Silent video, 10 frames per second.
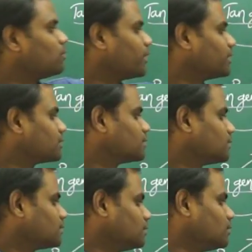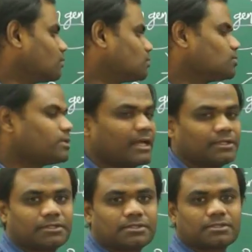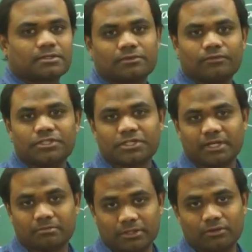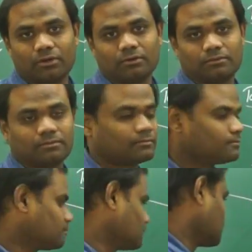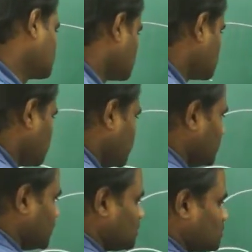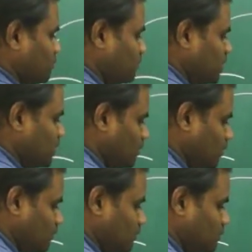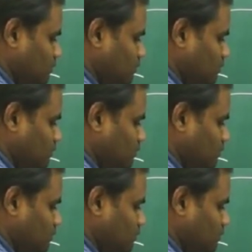point, there are two tangents which can be drawn. So in case of P on,